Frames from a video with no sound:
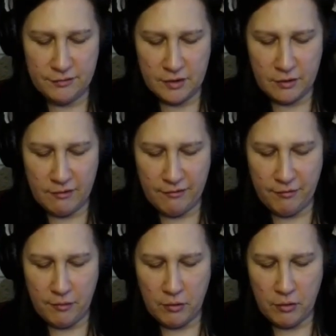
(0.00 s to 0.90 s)
You're looking
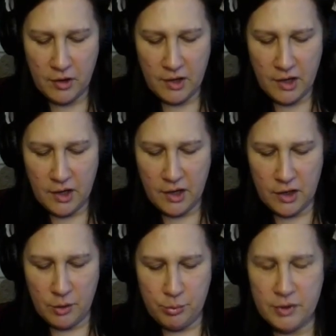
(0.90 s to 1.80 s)
for, you
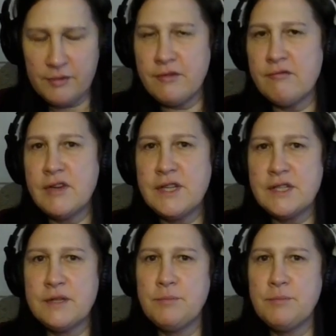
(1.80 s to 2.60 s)
know, perfect reason,